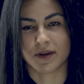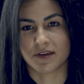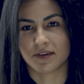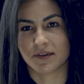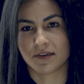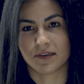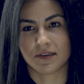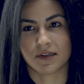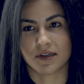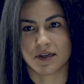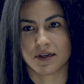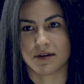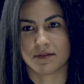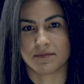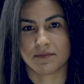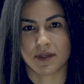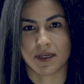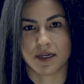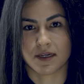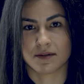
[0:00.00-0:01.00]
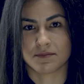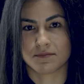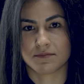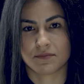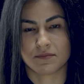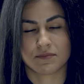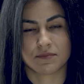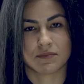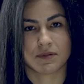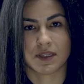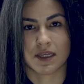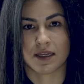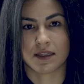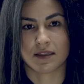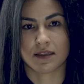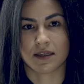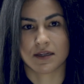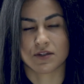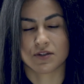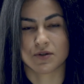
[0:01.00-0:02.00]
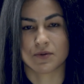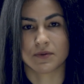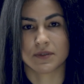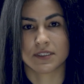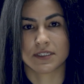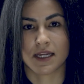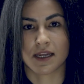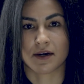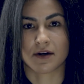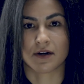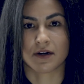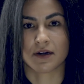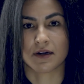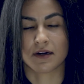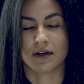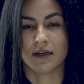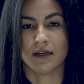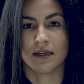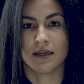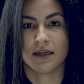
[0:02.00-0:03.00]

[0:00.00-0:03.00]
It's just like a thing that she would say to her